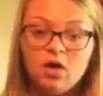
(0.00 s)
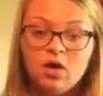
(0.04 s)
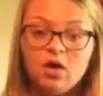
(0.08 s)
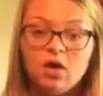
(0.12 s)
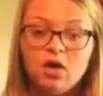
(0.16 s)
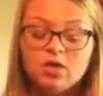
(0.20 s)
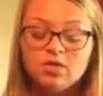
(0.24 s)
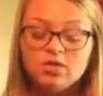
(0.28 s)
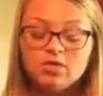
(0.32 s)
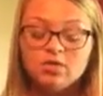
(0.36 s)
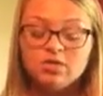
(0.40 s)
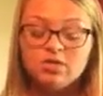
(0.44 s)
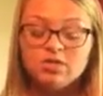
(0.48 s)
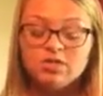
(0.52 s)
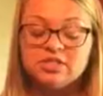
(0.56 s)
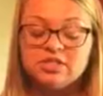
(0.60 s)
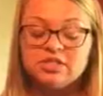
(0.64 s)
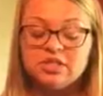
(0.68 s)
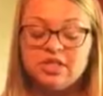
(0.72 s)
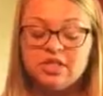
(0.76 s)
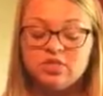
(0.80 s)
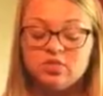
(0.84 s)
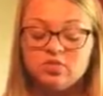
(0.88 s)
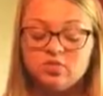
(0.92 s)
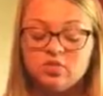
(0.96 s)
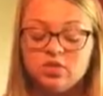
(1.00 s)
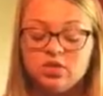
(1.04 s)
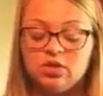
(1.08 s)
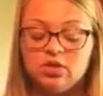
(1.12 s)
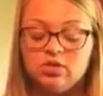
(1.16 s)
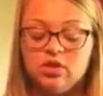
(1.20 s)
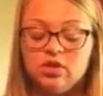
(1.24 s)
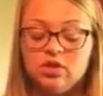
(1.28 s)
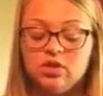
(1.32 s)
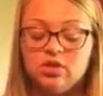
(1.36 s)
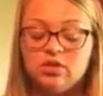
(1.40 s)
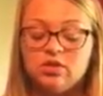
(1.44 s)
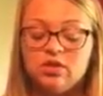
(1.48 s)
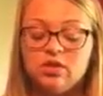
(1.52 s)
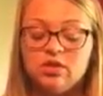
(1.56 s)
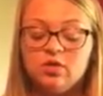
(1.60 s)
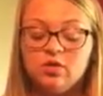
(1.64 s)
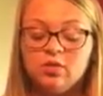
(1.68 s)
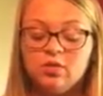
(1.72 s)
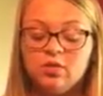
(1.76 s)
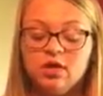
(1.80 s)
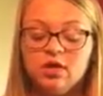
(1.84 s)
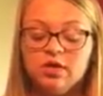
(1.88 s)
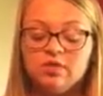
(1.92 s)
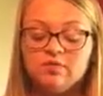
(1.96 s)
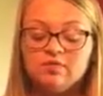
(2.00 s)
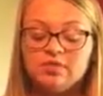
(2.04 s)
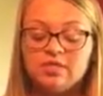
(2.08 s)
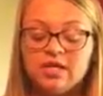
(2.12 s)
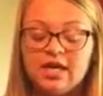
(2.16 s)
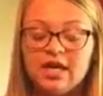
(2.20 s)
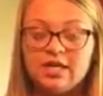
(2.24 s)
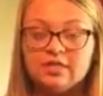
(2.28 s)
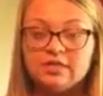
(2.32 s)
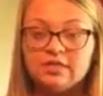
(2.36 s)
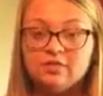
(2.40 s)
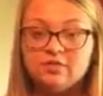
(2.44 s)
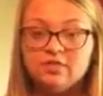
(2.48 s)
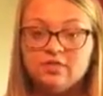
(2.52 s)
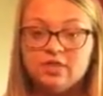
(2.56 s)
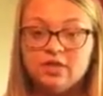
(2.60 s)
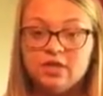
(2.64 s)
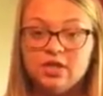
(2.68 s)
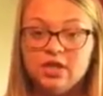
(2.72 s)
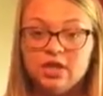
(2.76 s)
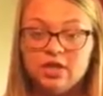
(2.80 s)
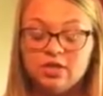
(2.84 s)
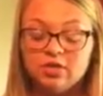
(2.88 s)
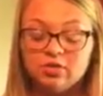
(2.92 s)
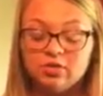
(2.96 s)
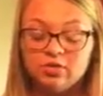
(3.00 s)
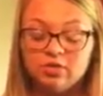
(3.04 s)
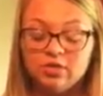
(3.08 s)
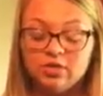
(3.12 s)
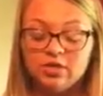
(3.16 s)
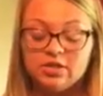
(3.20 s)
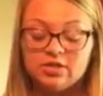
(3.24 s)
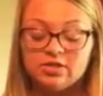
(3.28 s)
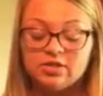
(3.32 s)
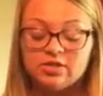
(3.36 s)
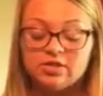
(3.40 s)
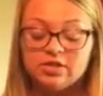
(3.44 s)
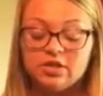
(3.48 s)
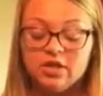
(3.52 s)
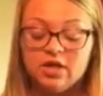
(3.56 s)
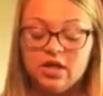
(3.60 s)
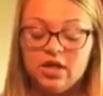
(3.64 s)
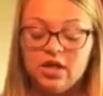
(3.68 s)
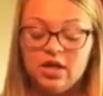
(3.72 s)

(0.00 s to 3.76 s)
Also in stage 1, theta waves actively increase